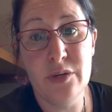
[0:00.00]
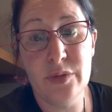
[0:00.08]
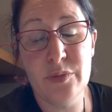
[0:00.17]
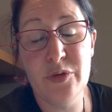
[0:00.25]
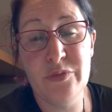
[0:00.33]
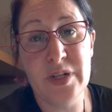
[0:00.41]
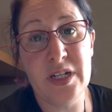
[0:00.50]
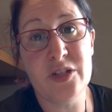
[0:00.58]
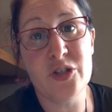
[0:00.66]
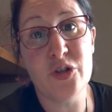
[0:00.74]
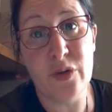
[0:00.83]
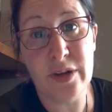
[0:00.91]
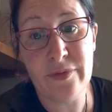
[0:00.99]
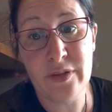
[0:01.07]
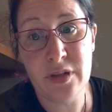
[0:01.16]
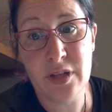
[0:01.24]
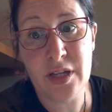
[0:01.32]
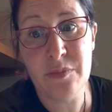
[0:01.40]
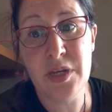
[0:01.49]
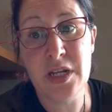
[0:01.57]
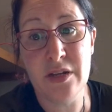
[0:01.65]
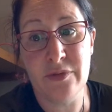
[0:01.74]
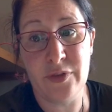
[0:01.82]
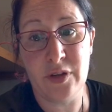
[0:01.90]
When movement is joyful and
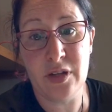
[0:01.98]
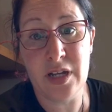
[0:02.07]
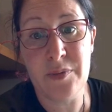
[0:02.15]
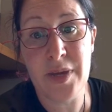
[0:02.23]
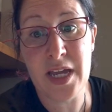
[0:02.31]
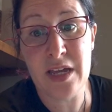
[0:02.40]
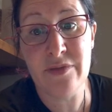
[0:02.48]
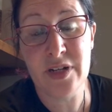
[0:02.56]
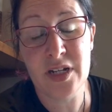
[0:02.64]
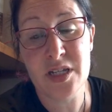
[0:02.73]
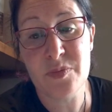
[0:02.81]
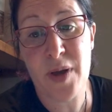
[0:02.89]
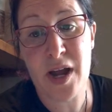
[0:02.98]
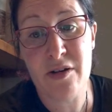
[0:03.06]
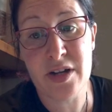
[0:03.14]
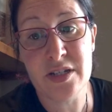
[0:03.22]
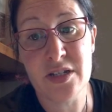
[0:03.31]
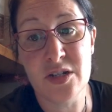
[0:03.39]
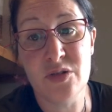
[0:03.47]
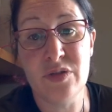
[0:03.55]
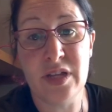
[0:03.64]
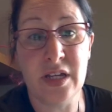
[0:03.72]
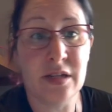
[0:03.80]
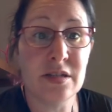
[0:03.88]
meaningful, it may even inspire us to do
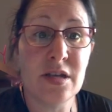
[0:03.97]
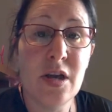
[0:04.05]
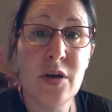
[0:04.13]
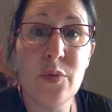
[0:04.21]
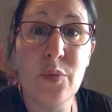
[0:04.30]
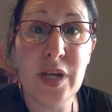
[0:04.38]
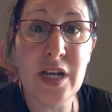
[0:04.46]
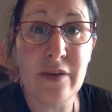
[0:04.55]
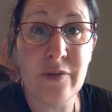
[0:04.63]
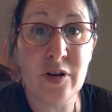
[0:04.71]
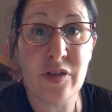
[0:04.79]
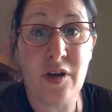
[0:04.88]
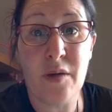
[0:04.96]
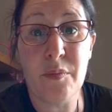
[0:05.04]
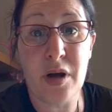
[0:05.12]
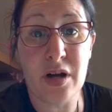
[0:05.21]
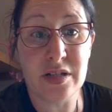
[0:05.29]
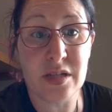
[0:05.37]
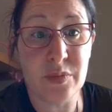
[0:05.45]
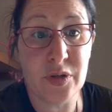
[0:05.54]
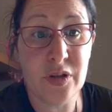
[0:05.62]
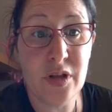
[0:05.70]
things we never thought possible.